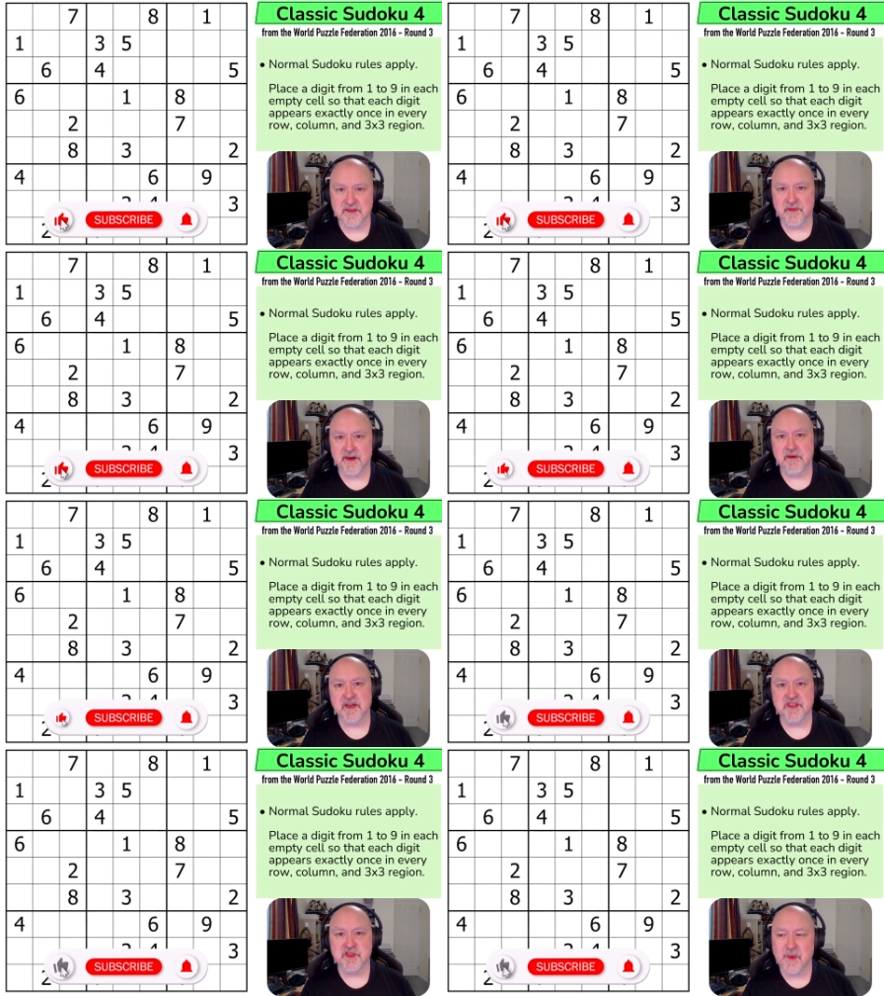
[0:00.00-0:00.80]

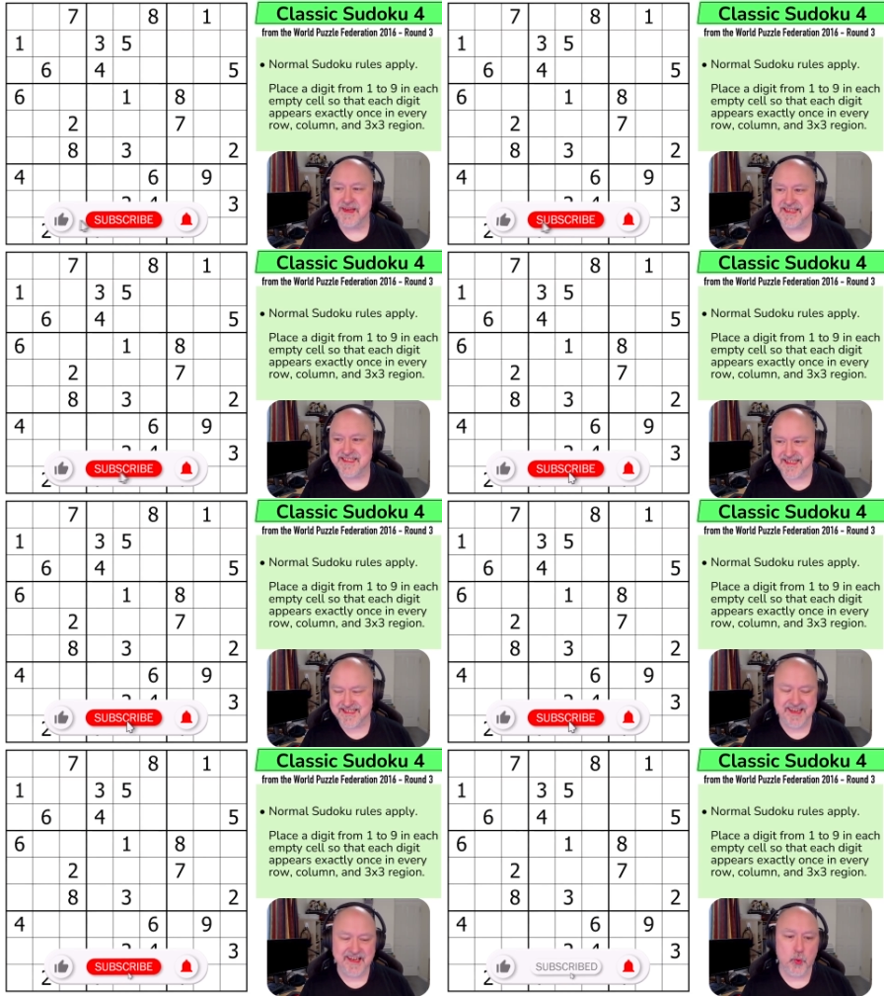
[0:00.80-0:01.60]
Federation
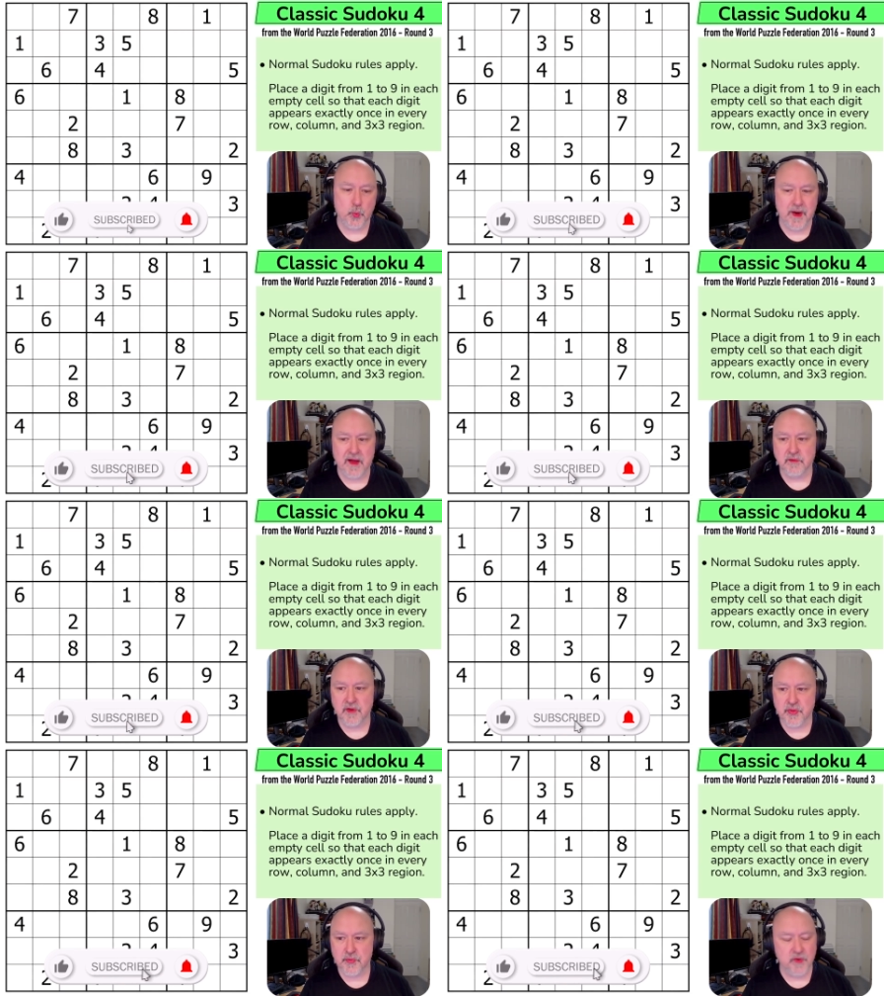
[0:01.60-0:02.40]
2016
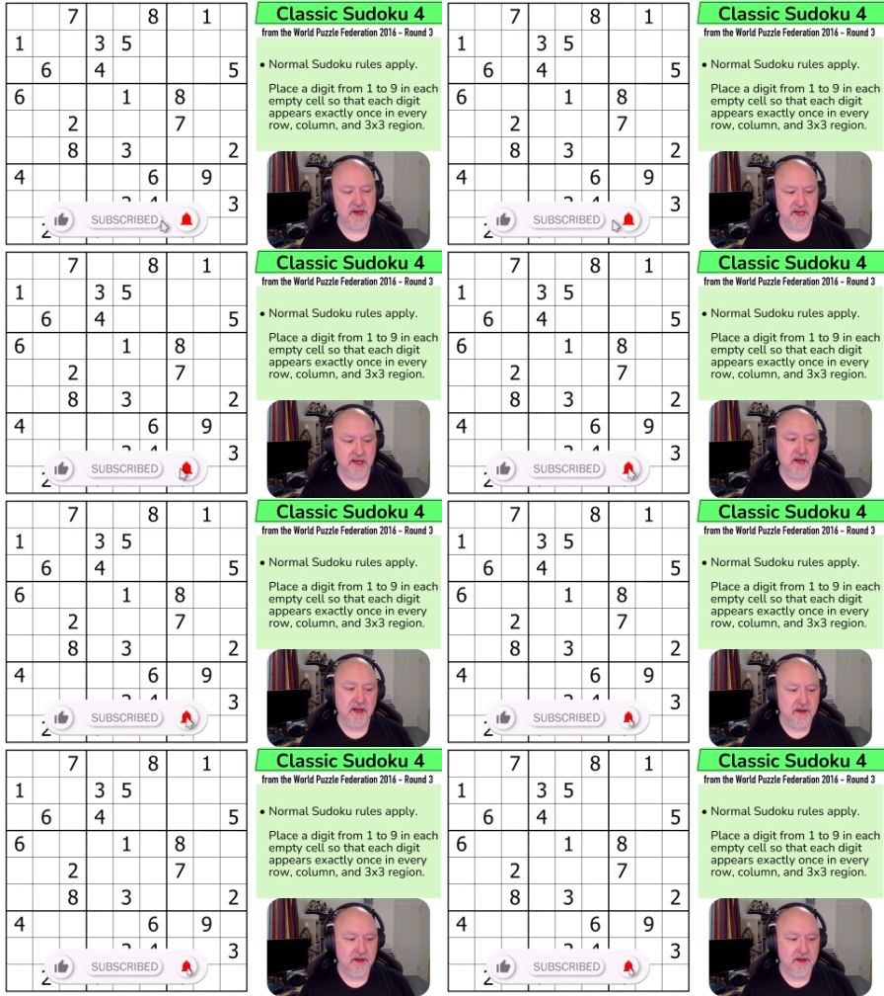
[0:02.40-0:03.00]
Round 3.